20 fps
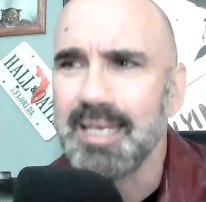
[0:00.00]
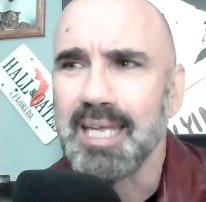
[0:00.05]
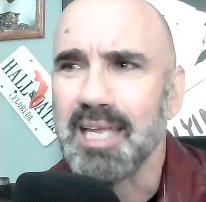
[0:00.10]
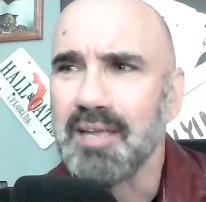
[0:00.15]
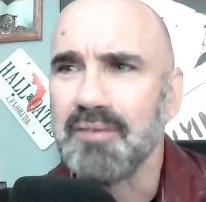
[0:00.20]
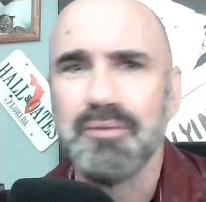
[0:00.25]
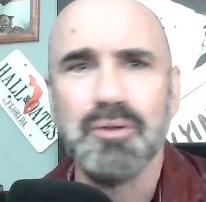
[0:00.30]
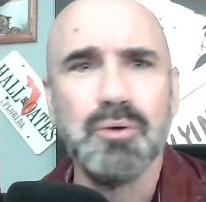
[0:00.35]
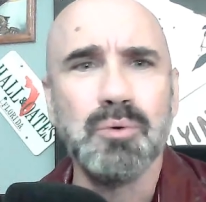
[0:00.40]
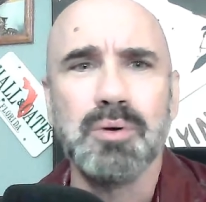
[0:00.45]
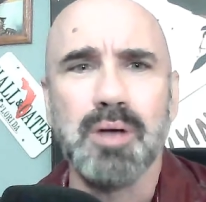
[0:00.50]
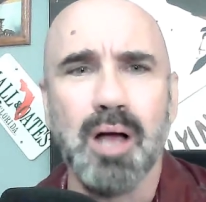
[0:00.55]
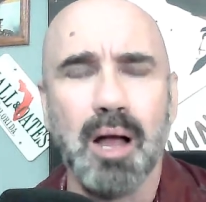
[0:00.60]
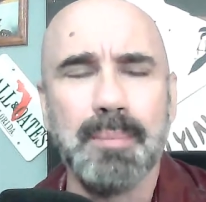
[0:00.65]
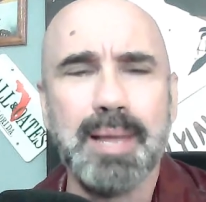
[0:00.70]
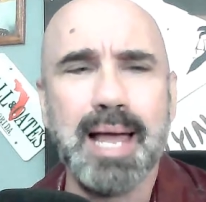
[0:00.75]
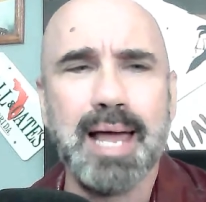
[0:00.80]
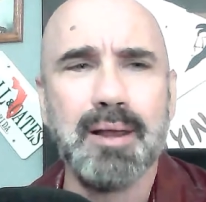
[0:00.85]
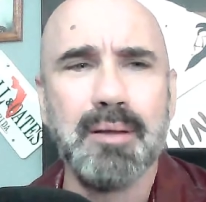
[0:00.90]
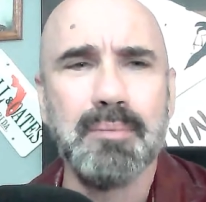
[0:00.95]
If you
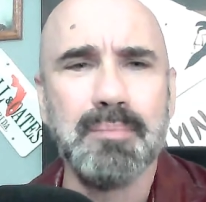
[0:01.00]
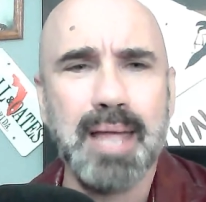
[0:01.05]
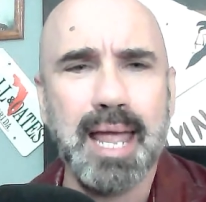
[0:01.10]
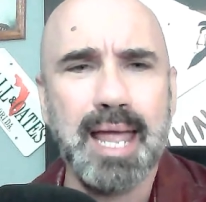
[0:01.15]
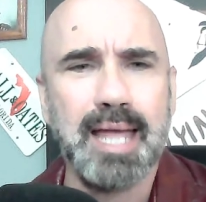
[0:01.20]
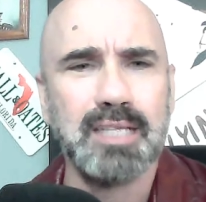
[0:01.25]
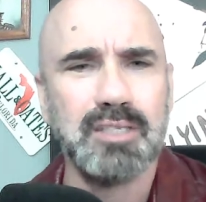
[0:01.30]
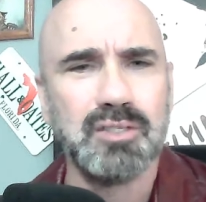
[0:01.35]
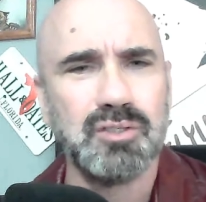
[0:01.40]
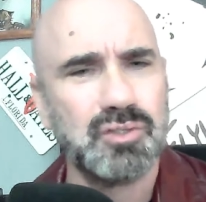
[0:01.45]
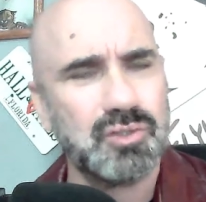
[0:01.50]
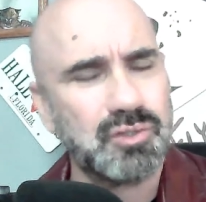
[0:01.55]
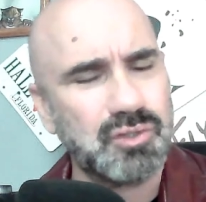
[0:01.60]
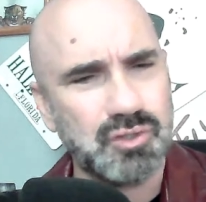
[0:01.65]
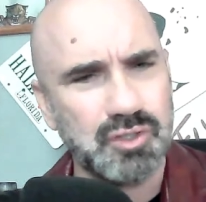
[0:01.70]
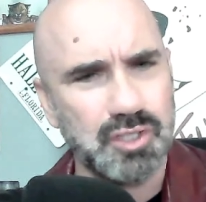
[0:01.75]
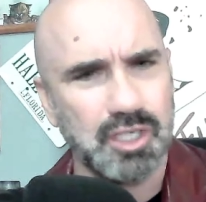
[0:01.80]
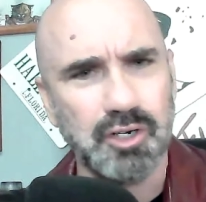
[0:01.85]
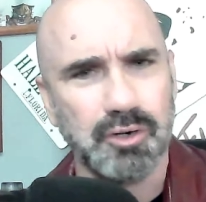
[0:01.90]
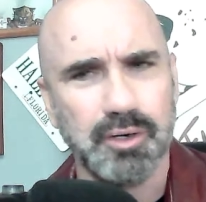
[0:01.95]
come at a man
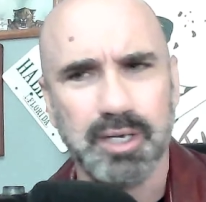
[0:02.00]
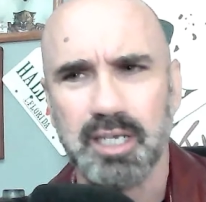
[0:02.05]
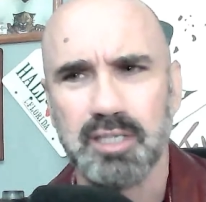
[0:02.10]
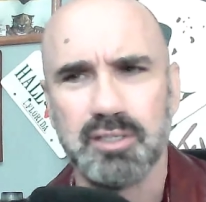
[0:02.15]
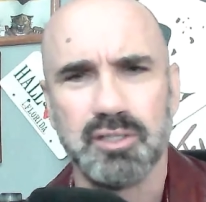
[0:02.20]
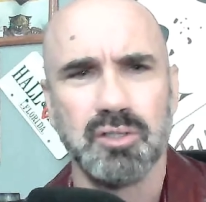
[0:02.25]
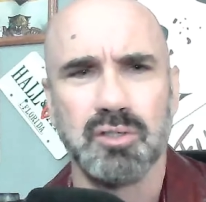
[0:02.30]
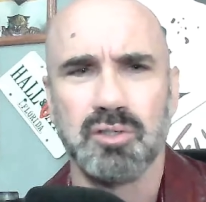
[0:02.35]
serious